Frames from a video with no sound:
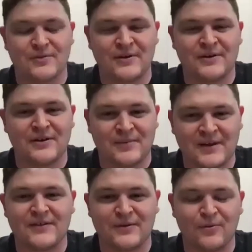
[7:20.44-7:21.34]
America, but
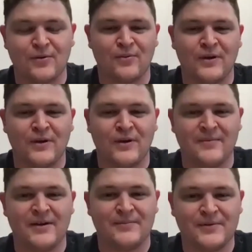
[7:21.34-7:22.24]
I think worldwide
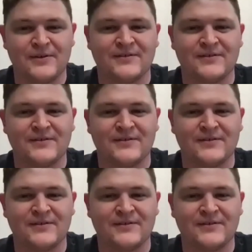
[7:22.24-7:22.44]
it might be.